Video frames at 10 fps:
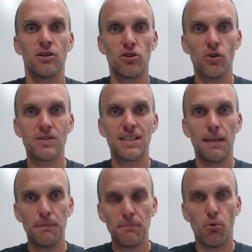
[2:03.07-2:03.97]
those
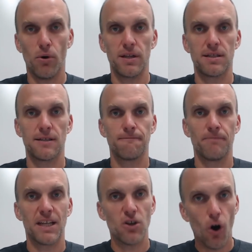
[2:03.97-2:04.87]
tipping points.
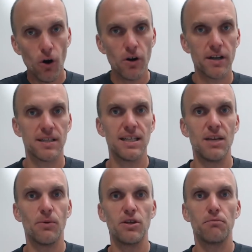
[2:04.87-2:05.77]
It's harder to see
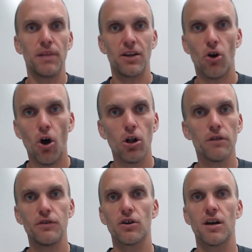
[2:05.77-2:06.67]
when you blend all
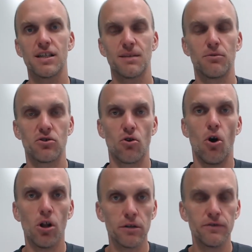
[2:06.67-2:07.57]
of your customers or
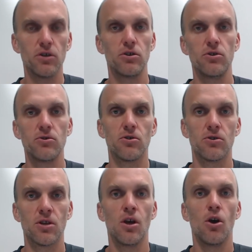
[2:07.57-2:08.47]
all of your
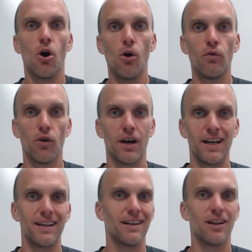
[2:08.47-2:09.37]
users over
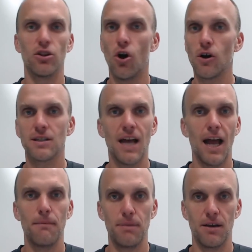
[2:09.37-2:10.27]
in a long
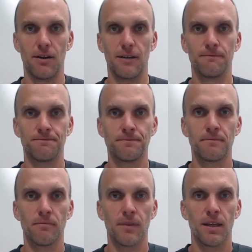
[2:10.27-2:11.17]
time period.
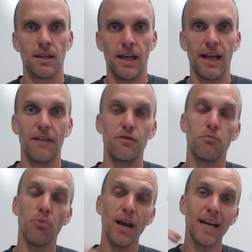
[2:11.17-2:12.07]
If you
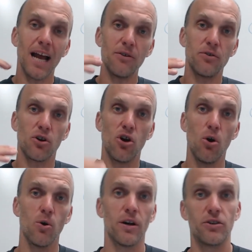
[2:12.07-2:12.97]
break it out into a
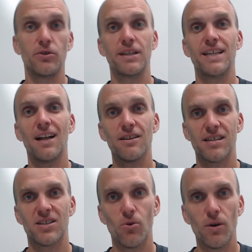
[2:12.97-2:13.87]
cohort, you can tell a
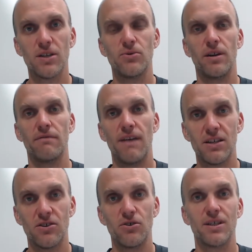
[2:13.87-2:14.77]
story to an
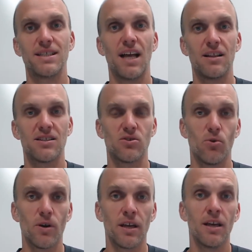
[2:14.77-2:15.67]
investor. You can tell a
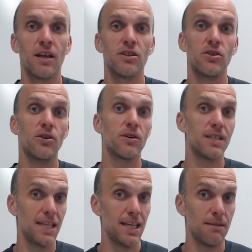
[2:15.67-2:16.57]
story to your
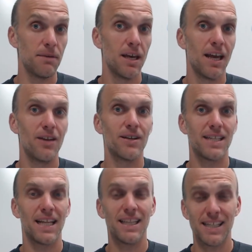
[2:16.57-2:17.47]
team, and you can
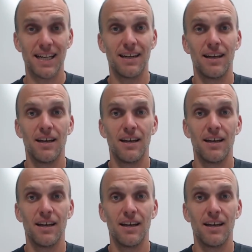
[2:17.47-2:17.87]
say, listen,